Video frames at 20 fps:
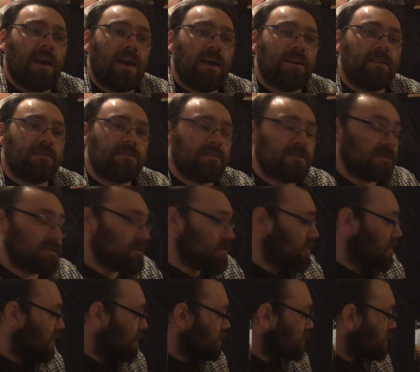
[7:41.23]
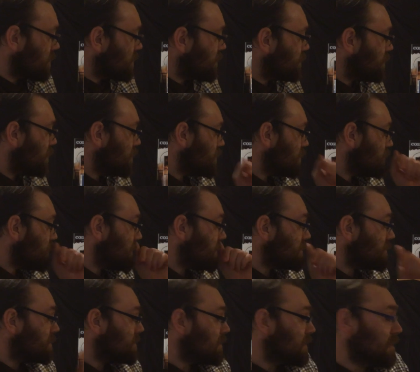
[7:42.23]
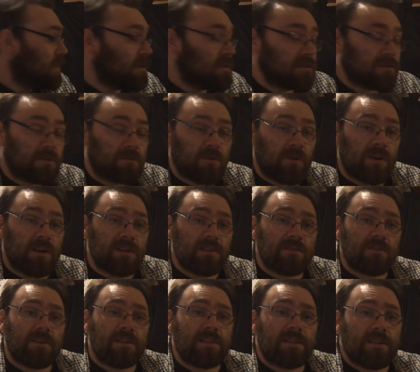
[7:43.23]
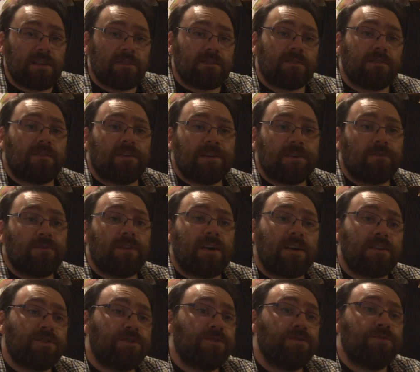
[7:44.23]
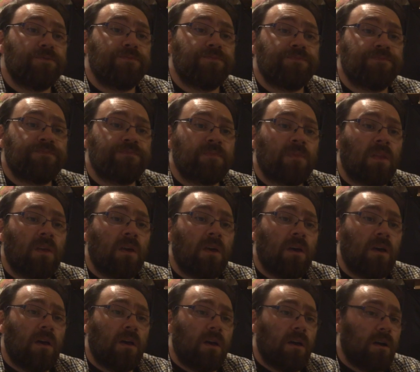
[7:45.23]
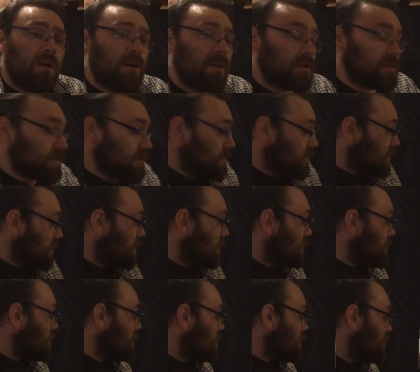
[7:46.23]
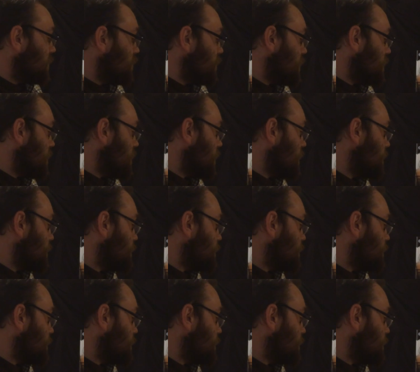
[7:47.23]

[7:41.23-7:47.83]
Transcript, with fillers: end, after this volume ends, so I'm quite excited to get started on that too. Uh, you can see here there's another book.